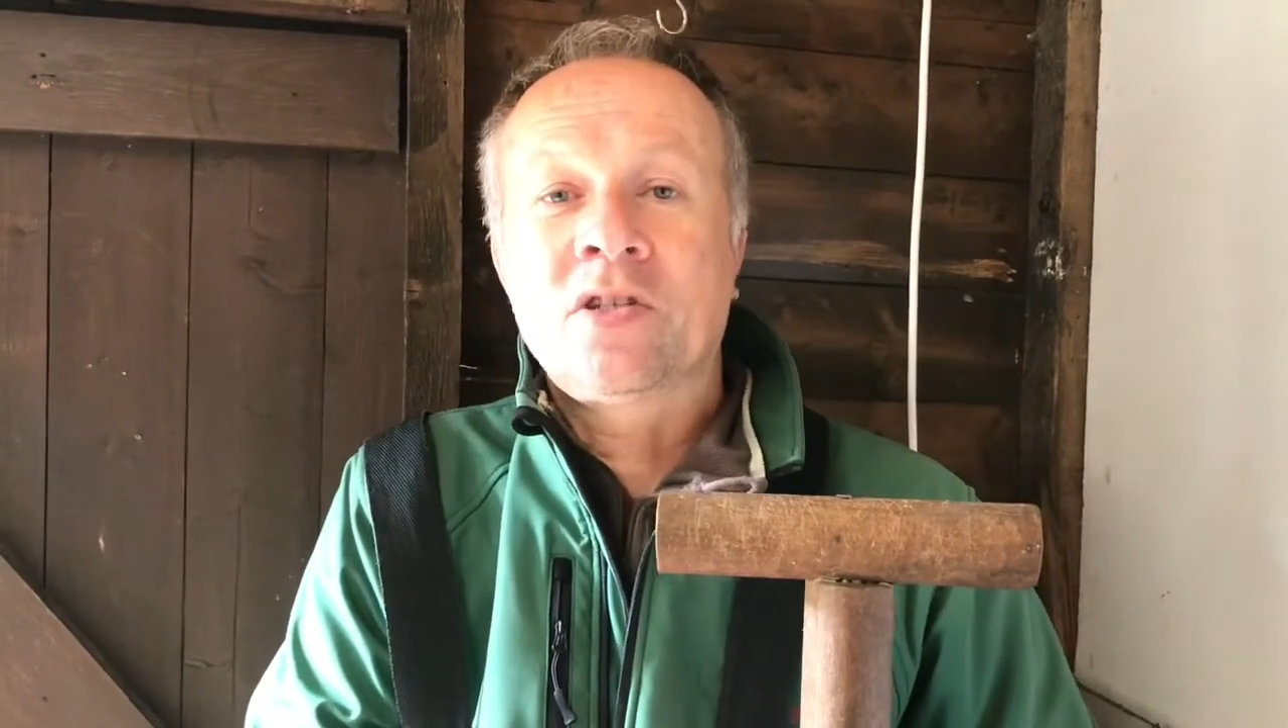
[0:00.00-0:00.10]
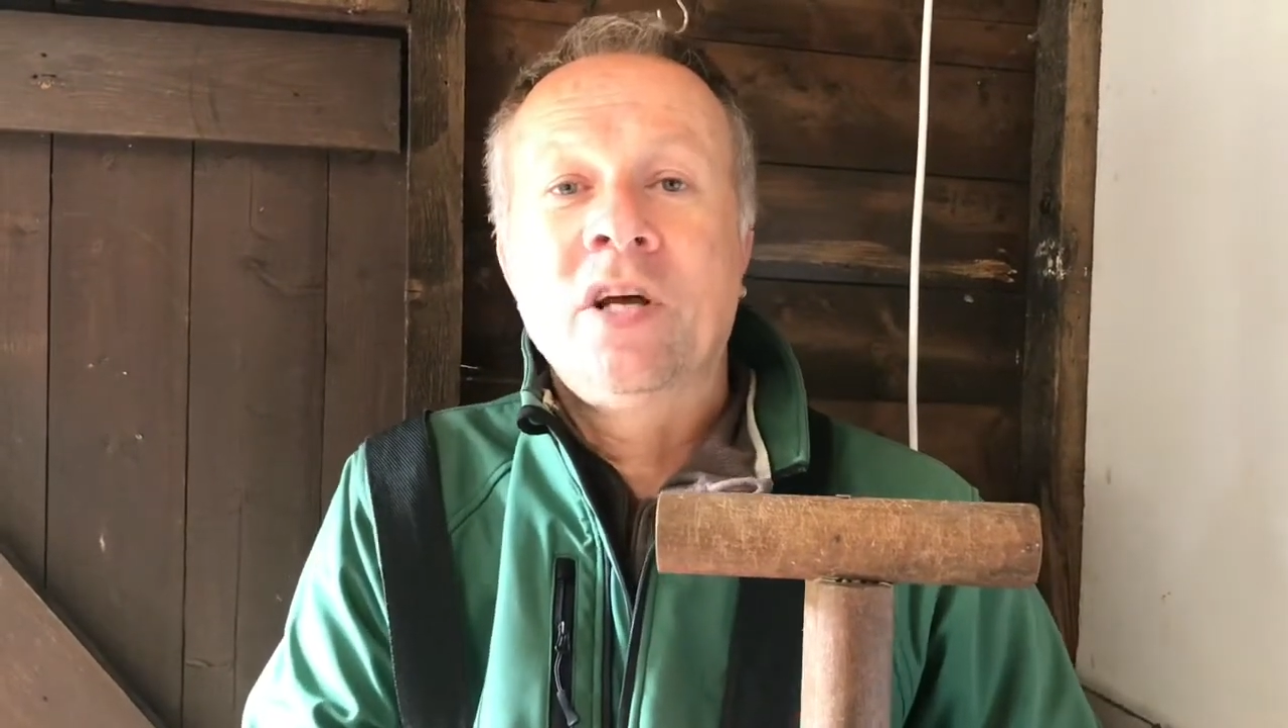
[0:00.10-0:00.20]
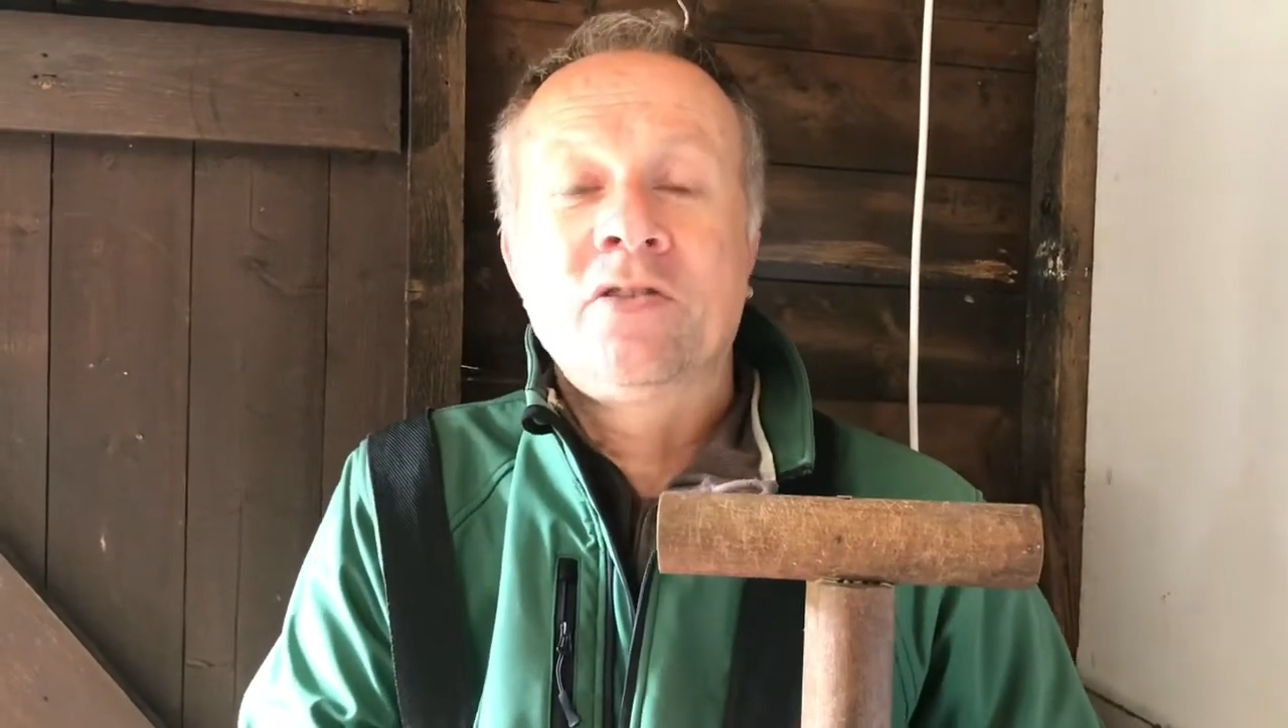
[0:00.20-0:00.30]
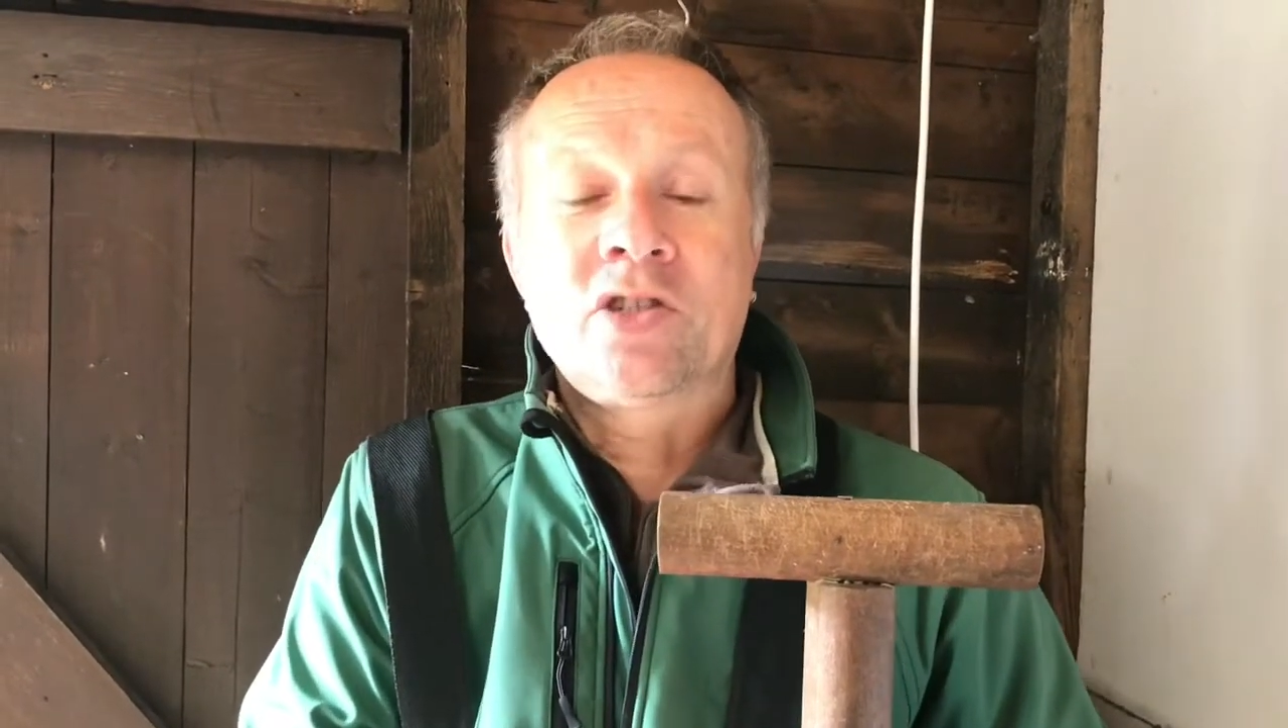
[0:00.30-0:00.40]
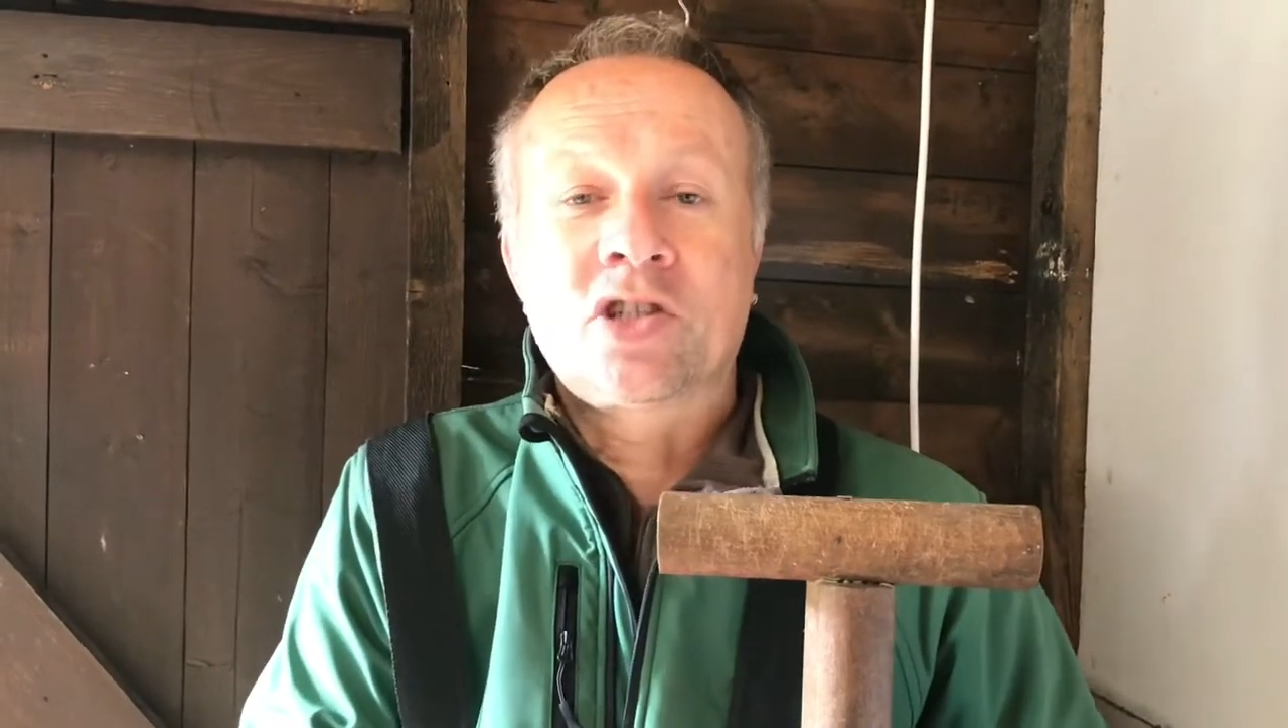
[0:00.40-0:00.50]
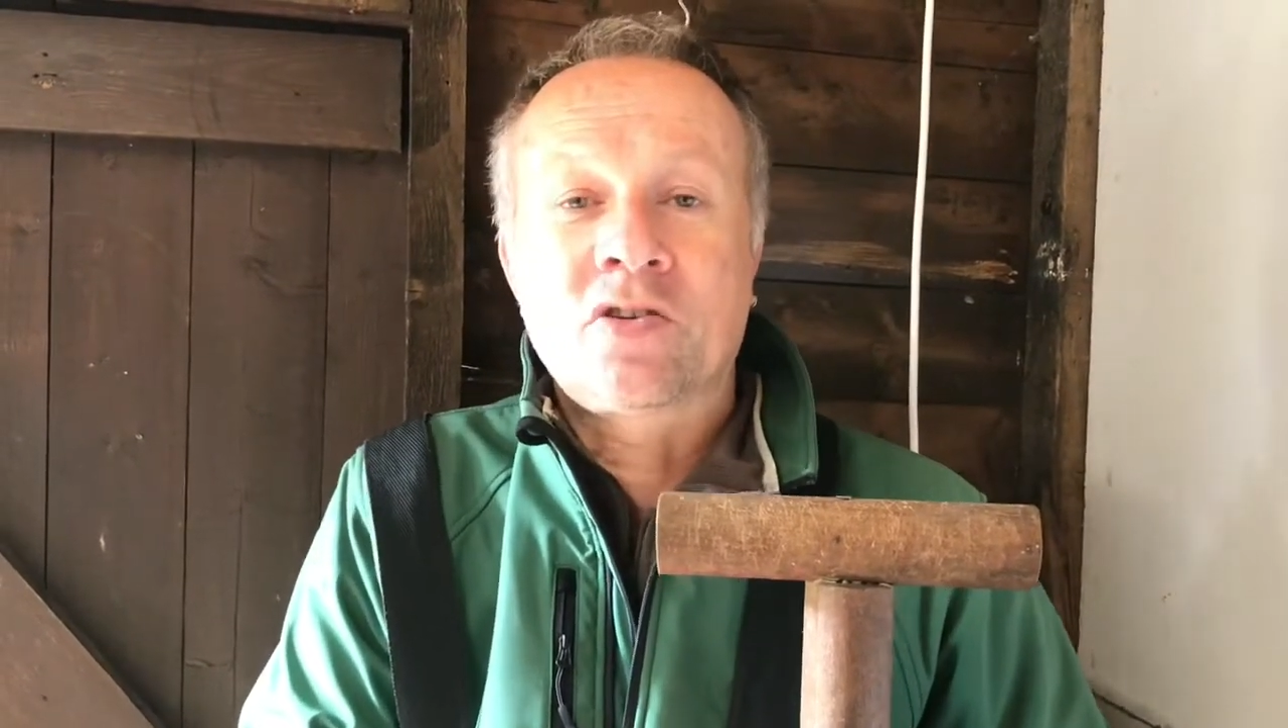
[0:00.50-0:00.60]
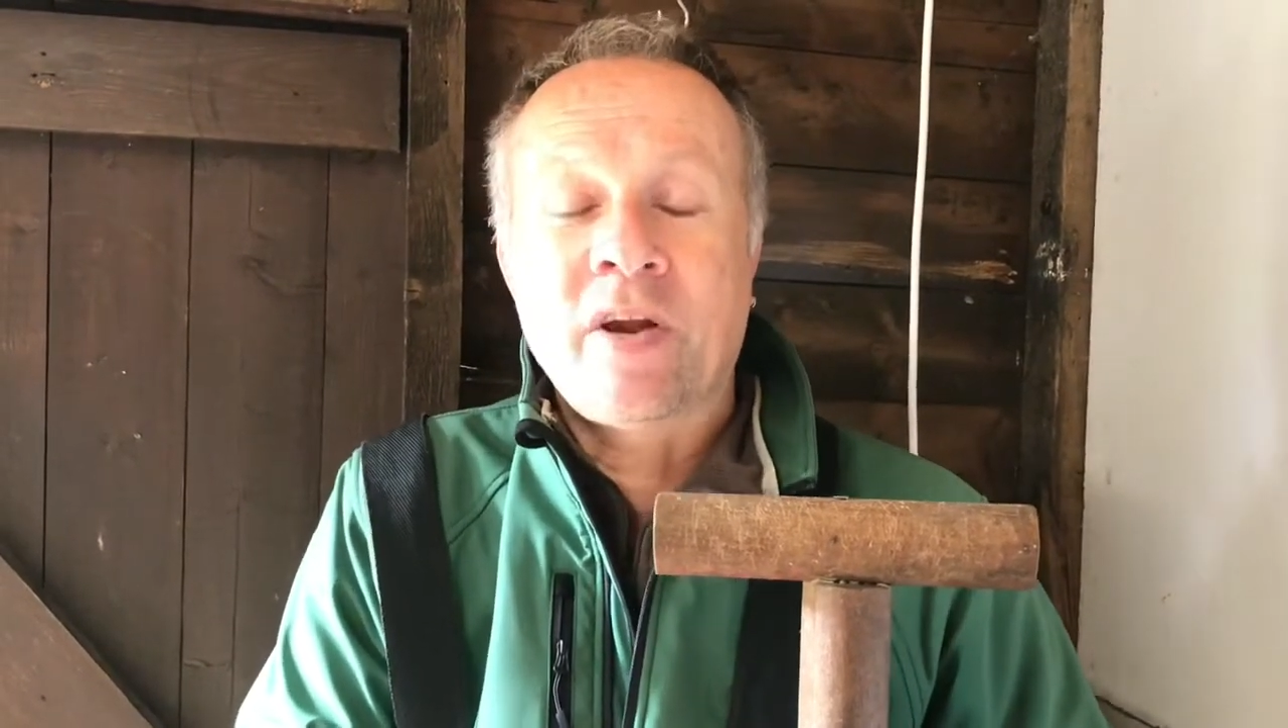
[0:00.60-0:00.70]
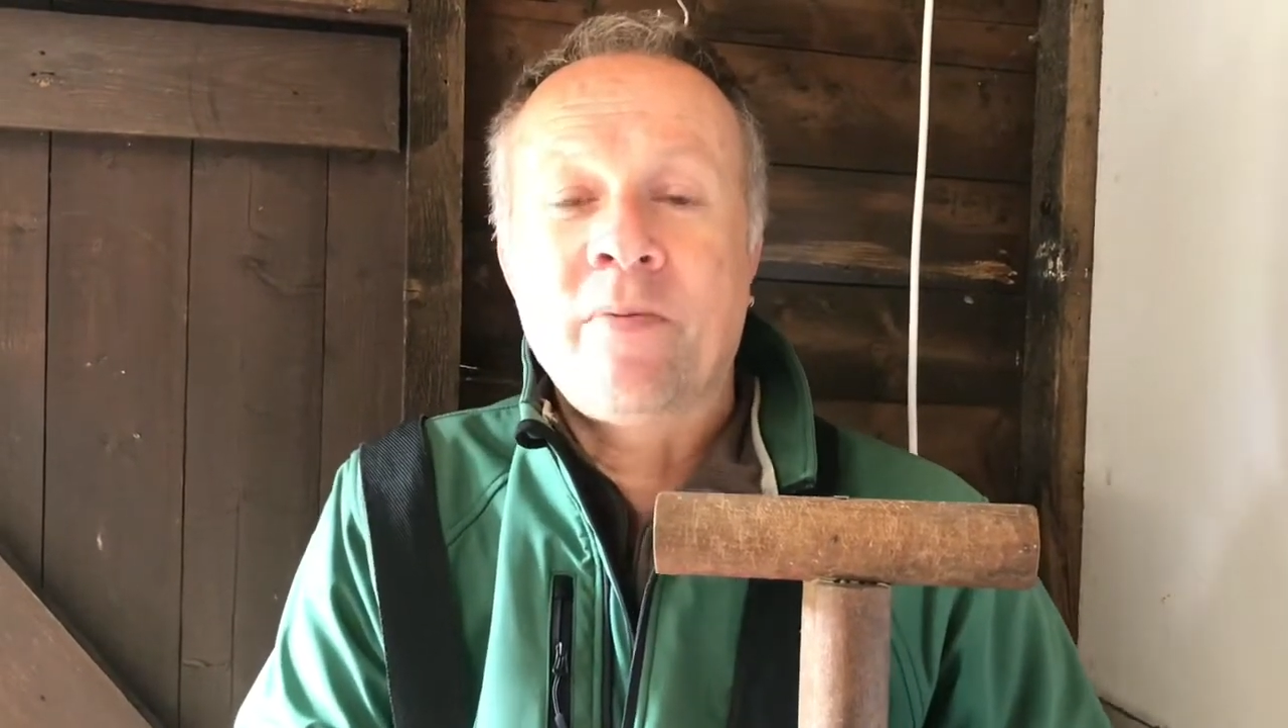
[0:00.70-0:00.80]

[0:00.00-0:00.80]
to scream